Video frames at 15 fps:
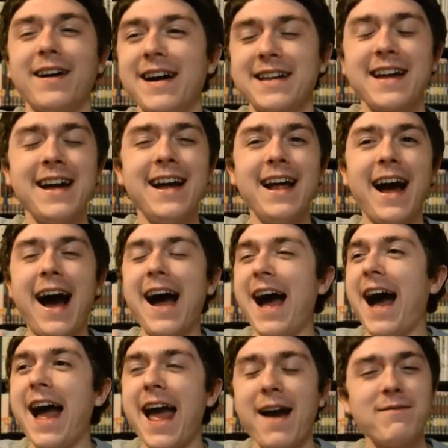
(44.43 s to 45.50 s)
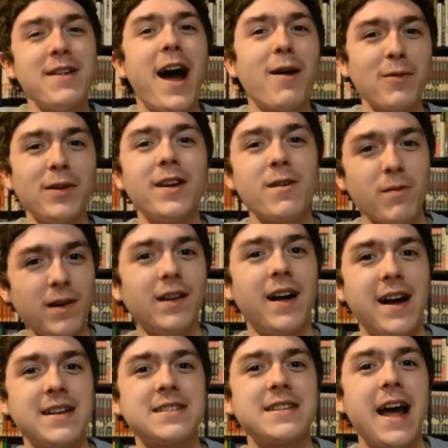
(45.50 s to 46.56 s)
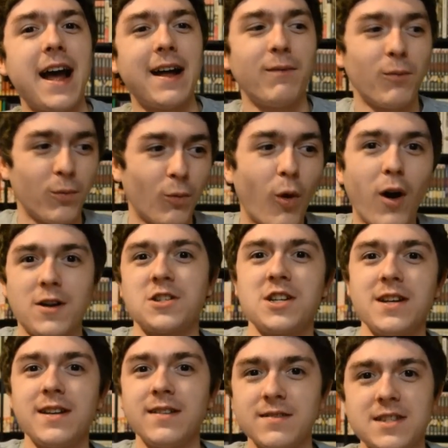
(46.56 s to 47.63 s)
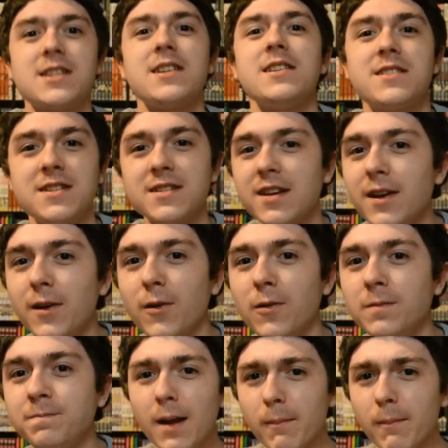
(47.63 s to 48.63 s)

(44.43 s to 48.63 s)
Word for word: Like, I, I have not really realized that watching season two,